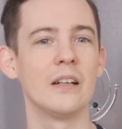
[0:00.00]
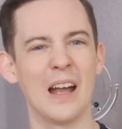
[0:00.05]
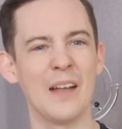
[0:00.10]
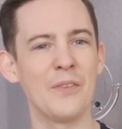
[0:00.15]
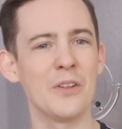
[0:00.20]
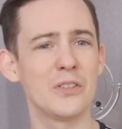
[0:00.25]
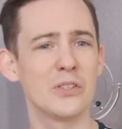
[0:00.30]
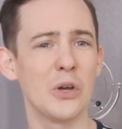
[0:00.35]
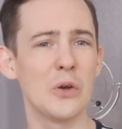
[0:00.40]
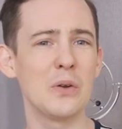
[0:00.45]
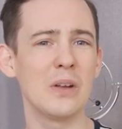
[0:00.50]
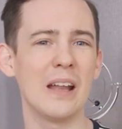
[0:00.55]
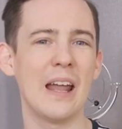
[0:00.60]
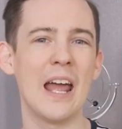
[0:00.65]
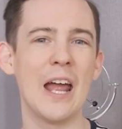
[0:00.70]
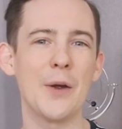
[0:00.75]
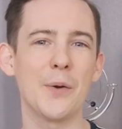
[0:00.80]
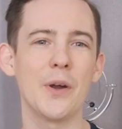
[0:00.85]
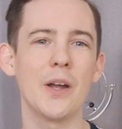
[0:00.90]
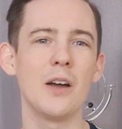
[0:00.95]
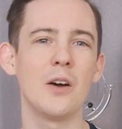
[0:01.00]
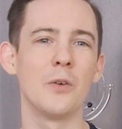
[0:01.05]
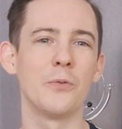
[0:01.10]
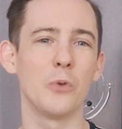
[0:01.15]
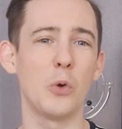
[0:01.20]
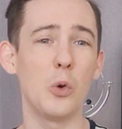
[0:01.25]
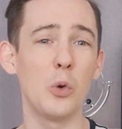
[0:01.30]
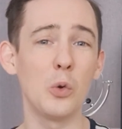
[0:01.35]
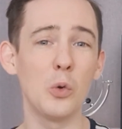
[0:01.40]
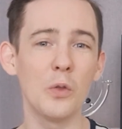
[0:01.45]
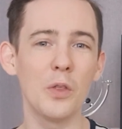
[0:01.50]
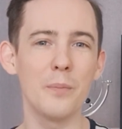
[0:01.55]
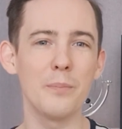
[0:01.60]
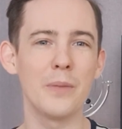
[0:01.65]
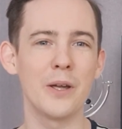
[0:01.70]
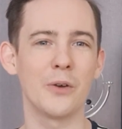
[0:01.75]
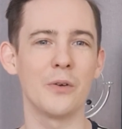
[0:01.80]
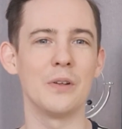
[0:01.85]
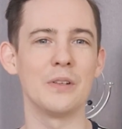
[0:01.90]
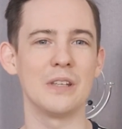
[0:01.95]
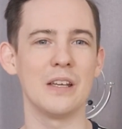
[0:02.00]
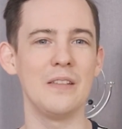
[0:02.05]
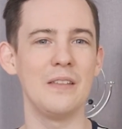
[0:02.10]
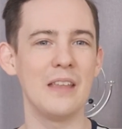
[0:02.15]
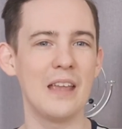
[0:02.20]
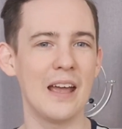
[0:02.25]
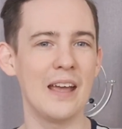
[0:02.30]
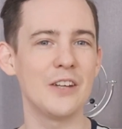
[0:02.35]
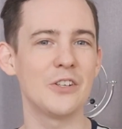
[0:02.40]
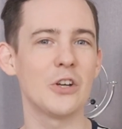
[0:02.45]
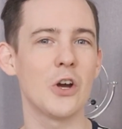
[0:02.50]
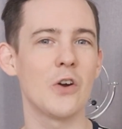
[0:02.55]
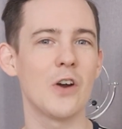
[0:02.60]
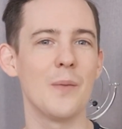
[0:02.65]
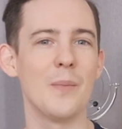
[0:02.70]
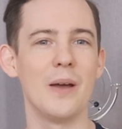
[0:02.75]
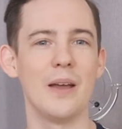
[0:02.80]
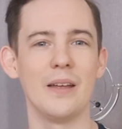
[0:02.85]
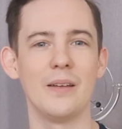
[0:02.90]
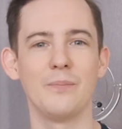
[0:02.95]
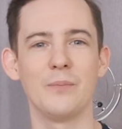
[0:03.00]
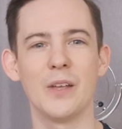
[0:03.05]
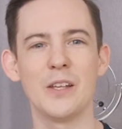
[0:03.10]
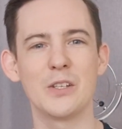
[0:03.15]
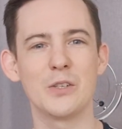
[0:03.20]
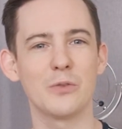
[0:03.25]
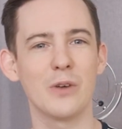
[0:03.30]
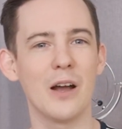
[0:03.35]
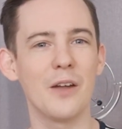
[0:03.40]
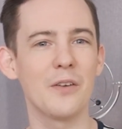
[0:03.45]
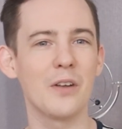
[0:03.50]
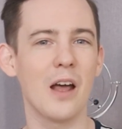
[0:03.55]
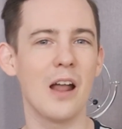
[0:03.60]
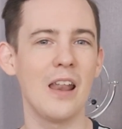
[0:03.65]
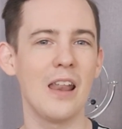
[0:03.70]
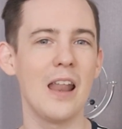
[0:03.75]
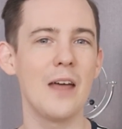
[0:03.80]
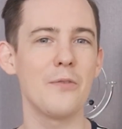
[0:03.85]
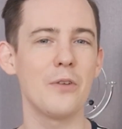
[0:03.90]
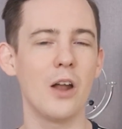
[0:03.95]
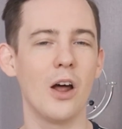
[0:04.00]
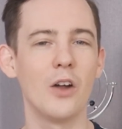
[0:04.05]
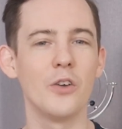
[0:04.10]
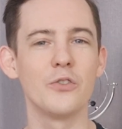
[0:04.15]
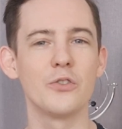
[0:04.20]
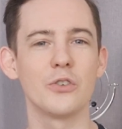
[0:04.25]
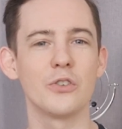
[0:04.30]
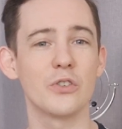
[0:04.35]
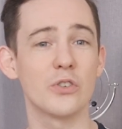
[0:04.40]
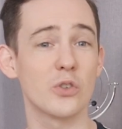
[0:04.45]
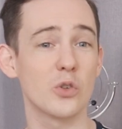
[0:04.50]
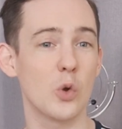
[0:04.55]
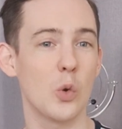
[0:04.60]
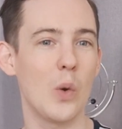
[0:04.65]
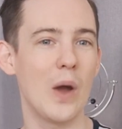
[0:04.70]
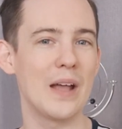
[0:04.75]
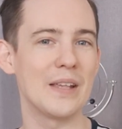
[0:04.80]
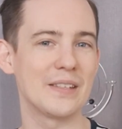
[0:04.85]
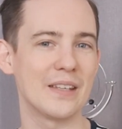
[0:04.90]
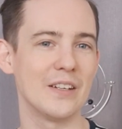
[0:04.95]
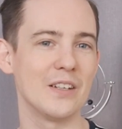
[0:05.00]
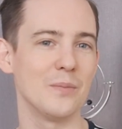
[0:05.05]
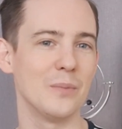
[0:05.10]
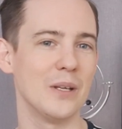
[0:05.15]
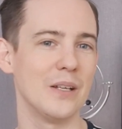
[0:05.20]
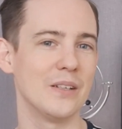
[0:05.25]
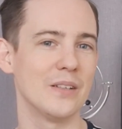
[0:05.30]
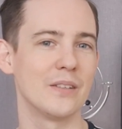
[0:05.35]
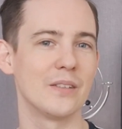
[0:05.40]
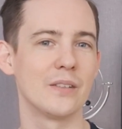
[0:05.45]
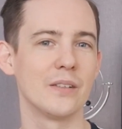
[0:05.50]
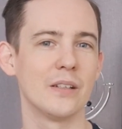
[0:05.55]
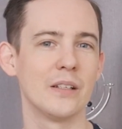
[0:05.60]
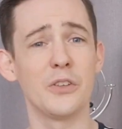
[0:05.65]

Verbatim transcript: and the total area of all the mirrors in the HRMA is around 1100 square centimeters.